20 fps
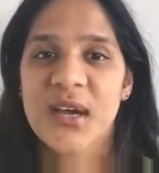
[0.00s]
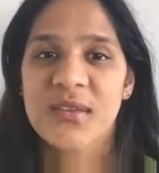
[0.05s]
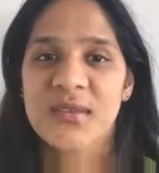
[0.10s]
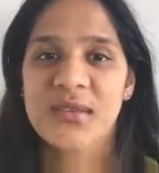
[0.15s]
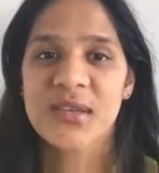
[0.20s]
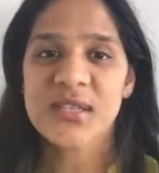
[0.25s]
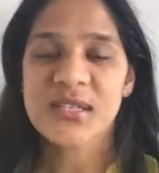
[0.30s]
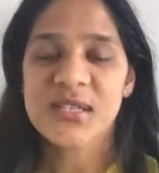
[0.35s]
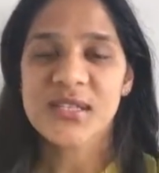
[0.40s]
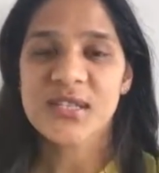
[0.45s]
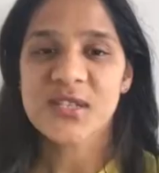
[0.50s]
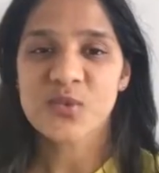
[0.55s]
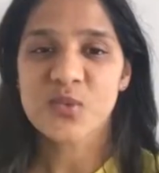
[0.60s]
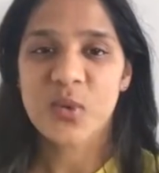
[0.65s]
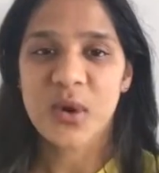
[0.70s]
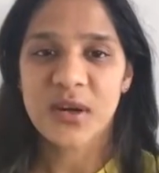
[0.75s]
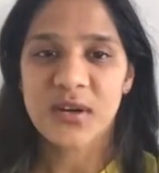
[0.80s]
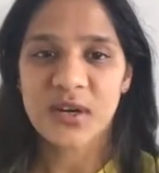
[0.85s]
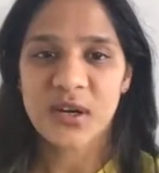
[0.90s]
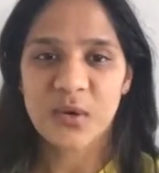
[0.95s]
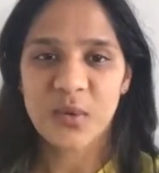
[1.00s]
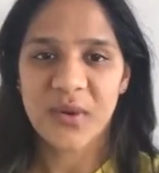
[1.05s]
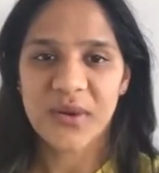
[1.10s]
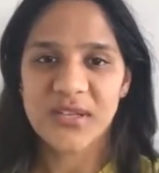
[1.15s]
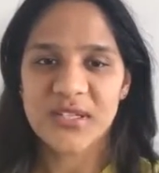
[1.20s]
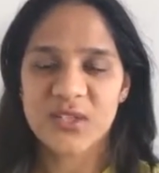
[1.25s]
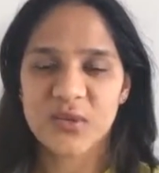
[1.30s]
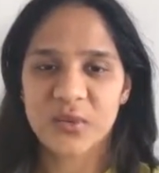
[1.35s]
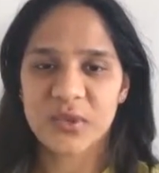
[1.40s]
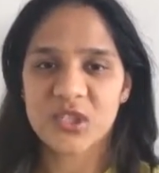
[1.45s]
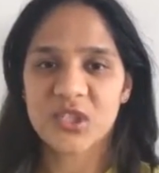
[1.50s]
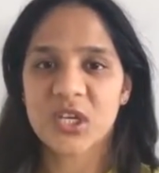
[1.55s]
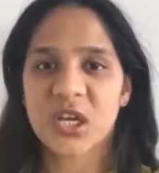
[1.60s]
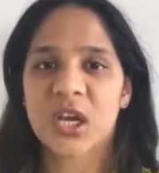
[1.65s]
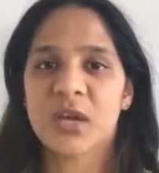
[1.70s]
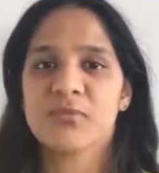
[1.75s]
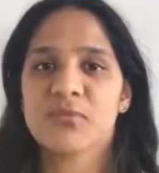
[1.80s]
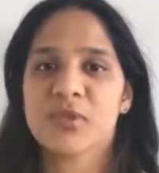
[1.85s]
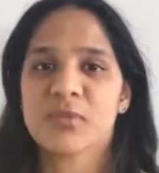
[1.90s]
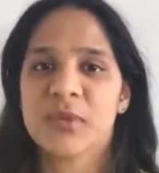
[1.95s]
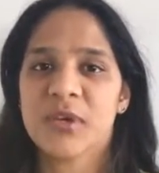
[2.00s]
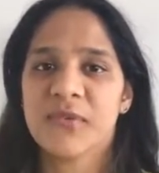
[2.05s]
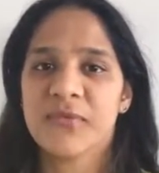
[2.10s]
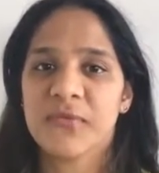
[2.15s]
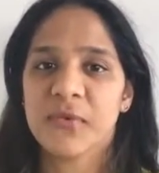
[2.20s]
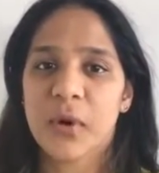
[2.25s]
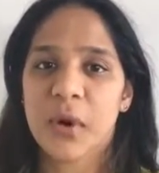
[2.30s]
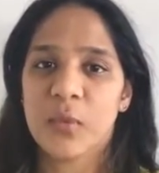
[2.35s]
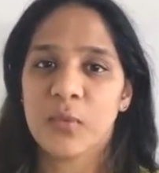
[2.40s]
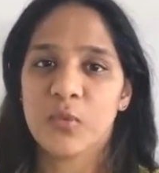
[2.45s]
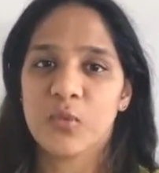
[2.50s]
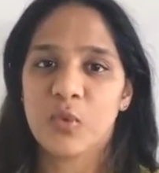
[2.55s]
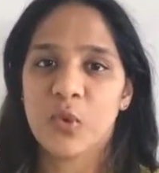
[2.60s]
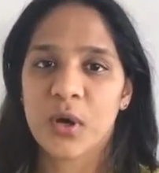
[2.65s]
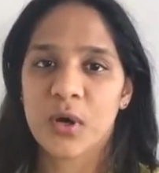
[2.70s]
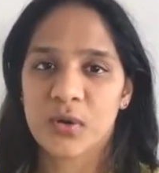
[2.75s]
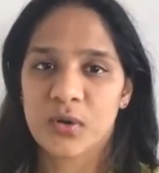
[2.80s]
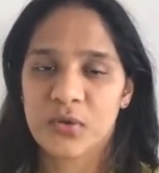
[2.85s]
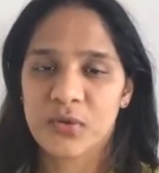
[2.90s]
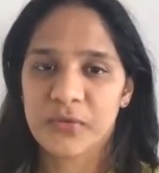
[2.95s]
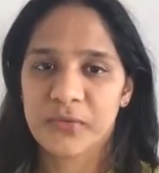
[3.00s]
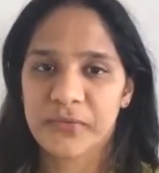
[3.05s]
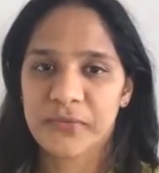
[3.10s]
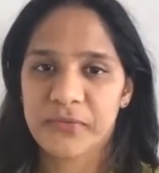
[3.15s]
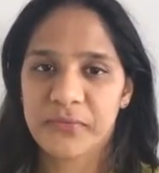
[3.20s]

this is one request which came to me from one of